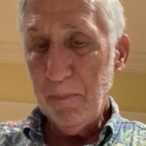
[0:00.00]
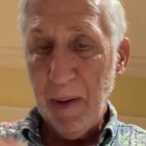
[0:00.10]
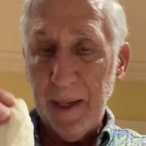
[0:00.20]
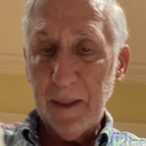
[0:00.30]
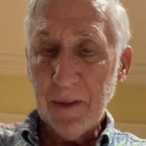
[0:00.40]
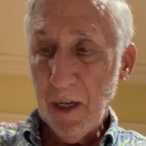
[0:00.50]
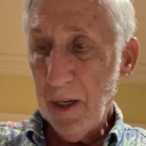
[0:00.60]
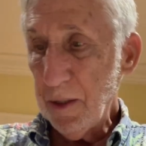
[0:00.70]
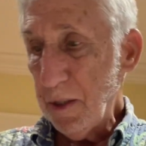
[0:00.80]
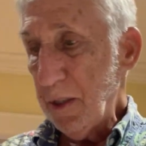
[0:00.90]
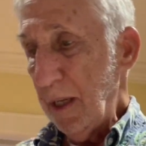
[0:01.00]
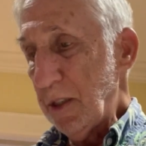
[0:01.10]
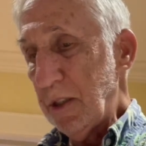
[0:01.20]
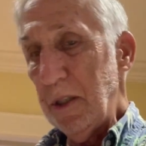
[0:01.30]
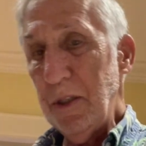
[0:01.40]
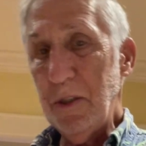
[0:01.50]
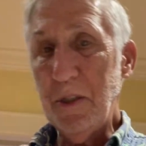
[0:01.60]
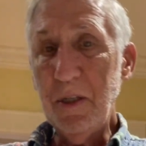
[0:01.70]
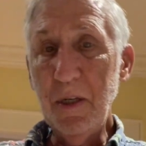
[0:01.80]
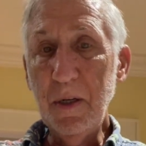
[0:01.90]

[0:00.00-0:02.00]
bannetons. That's these